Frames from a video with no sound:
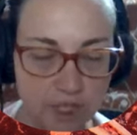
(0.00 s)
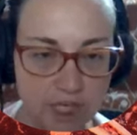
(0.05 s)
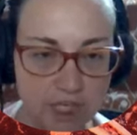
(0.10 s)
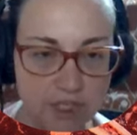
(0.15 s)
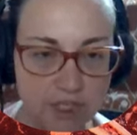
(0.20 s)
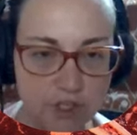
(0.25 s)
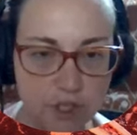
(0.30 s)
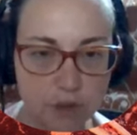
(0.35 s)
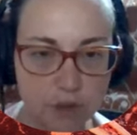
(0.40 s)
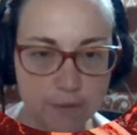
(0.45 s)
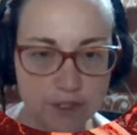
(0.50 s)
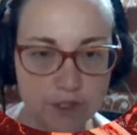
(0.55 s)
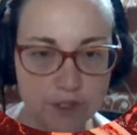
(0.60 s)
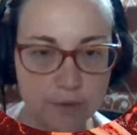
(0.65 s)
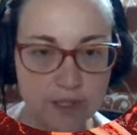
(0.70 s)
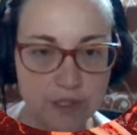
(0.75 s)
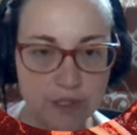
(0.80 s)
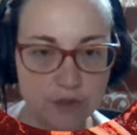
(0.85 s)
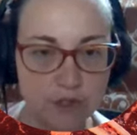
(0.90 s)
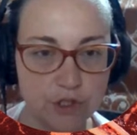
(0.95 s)
So
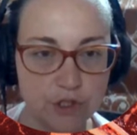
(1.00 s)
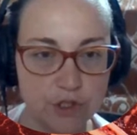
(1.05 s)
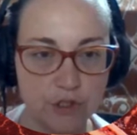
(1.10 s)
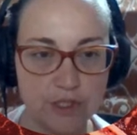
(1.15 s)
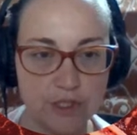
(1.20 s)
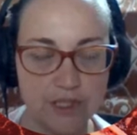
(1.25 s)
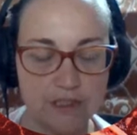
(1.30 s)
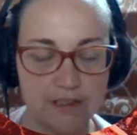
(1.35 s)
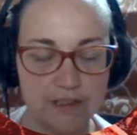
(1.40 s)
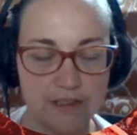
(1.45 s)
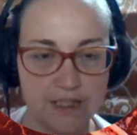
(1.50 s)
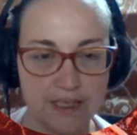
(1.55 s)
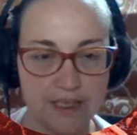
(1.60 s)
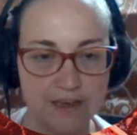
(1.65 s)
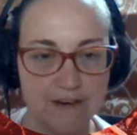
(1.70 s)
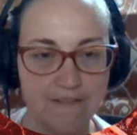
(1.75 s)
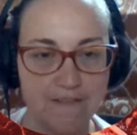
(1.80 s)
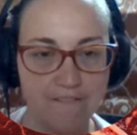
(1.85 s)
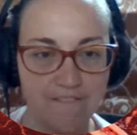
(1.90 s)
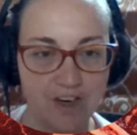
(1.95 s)
between those two, you can get,
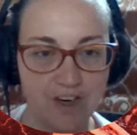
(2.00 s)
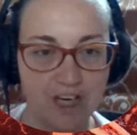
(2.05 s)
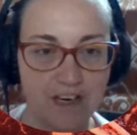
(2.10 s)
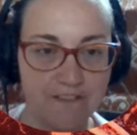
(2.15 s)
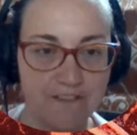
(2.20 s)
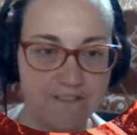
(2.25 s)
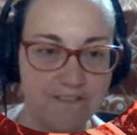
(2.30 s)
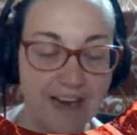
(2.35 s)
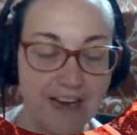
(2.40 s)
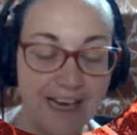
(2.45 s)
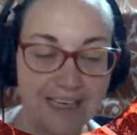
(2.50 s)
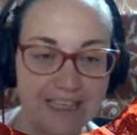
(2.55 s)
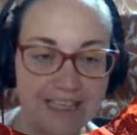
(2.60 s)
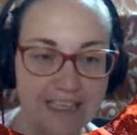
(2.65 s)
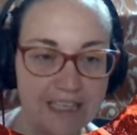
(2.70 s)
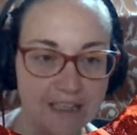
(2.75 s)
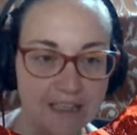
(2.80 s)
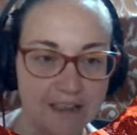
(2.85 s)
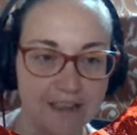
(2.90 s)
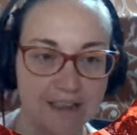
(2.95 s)
get a very
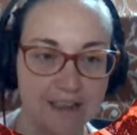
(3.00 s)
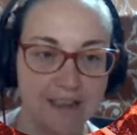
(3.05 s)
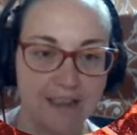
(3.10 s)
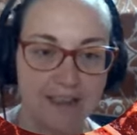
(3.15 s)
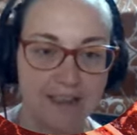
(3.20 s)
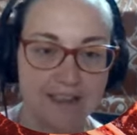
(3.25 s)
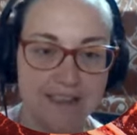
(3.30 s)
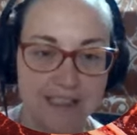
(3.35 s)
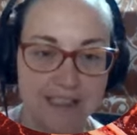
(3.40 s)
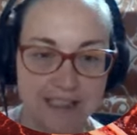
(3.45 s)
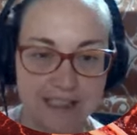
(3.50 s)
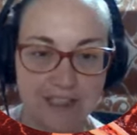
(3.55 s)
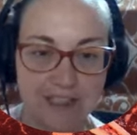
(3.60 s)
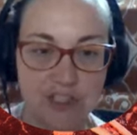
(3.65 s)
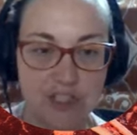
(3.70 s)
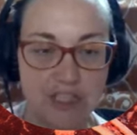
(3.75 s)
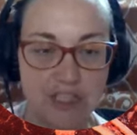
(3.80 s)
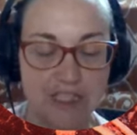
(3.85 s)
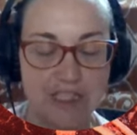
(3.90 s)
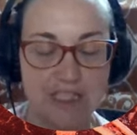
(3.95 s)
fatty,
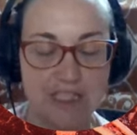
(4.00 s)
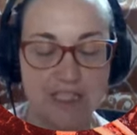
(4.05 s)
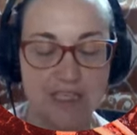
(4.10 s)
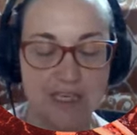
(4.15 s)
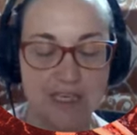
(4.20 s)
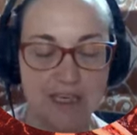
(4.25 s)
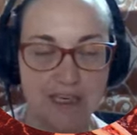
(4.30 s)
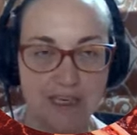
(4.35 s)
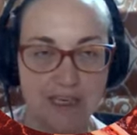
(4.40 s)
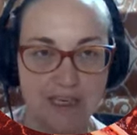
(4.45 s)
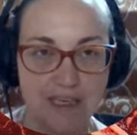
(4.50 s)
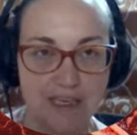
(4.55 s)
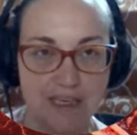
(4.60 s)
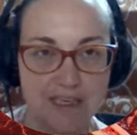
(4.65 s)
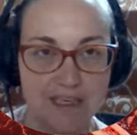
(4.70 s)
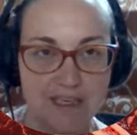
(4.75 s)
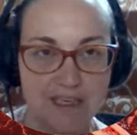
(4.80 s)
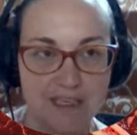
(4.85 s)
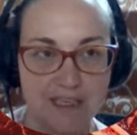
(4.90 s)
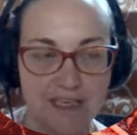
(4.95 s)
delicious uh,
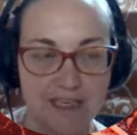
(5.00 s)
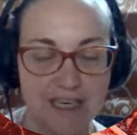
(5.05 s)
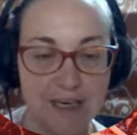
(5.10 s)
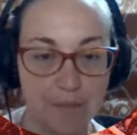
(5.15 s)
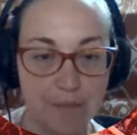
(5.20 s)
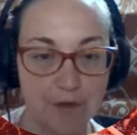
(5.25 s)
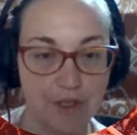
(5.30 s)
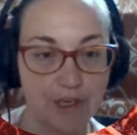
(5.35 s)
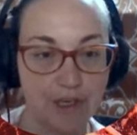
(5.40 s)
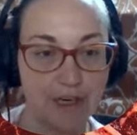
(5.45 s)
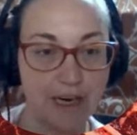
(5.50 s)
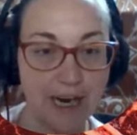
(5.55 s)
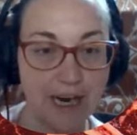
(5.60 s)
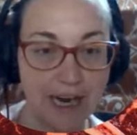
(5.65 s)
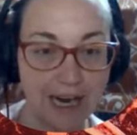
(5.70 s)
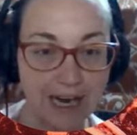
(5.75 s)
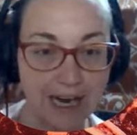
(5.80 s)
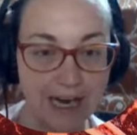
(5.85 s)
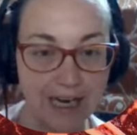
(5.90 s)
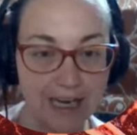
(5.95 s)
hamburger.
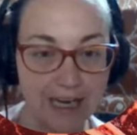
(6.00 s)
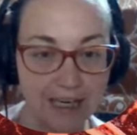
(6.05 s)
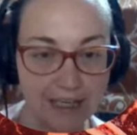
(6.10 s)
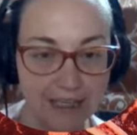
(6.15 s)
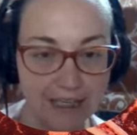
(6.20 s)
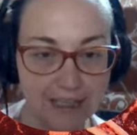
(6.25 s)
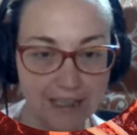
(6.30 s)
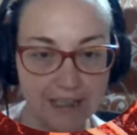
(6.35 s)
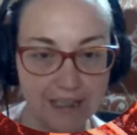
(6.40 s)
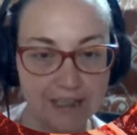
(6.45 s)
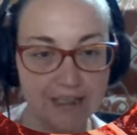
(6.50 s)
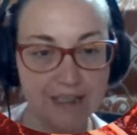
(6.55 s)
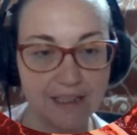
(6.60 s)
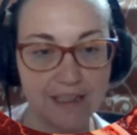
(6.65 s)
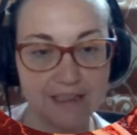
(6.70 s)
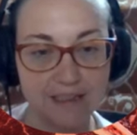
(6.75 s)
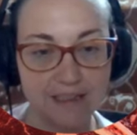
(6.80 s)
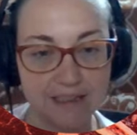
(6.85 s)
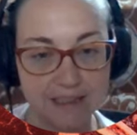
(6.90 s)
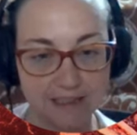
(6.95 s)
I
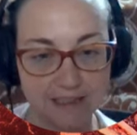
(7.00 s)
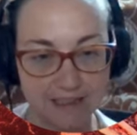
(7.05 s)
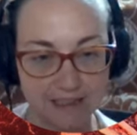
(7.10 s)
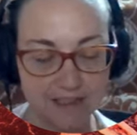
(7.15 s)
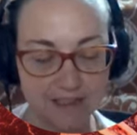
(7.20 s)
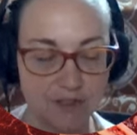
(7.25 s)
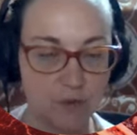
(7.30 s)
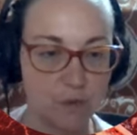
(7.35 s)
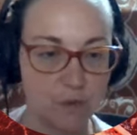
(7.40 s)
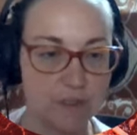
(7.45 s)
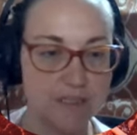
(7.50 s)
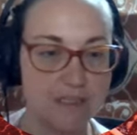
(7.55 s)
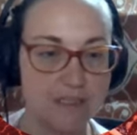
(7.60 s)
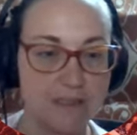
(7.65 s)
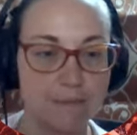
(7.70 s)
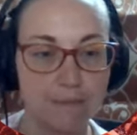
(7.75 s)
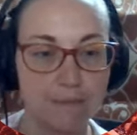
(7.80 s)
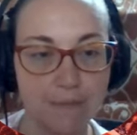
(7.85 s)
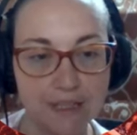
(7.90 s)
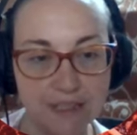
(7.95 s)
like this next one
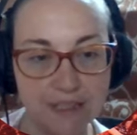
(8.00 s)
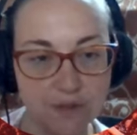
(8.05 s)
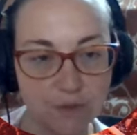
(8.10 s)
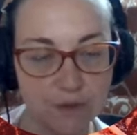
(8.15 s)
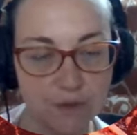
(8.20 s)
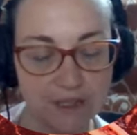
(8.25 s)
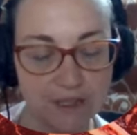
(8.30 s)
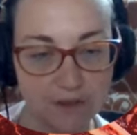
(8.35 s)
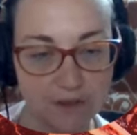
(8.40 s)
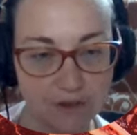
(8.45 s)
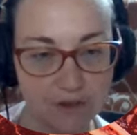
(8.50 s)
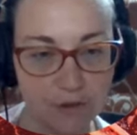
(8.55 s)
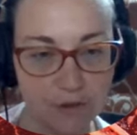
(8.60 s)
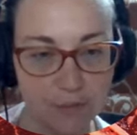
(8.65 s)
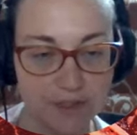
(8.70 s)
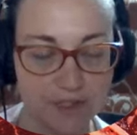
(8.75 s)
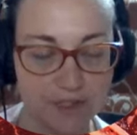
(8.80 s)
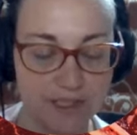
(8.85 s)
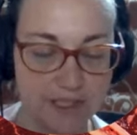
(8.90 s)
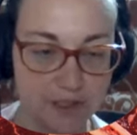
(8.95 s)
to mix with either the
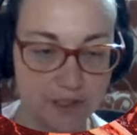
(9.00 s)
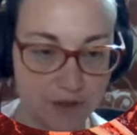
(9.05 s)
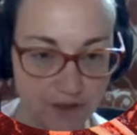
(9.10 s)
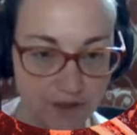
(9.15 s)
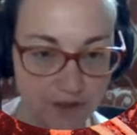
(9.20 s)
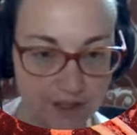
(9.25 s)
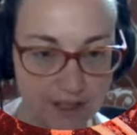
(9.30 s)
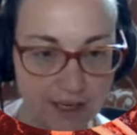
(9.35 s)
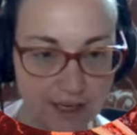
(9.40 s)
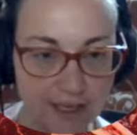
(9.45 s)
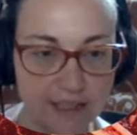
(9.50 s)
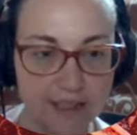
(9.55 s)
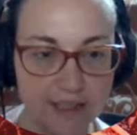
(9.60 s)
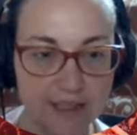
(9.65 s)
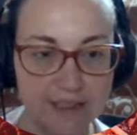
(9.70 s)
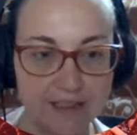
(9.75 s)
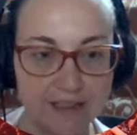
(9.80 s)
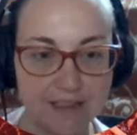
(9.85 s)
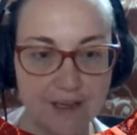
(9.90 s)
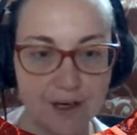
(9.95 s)
brisket or the neck in
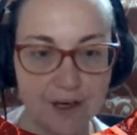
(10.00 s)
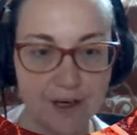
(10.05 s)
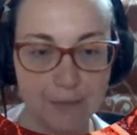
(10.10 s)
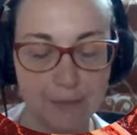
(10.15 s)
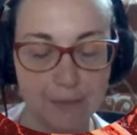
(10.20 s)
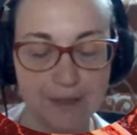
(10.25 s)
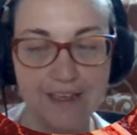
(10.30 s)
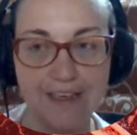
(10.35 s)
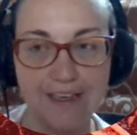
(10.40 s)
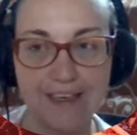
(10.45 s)
its armpit.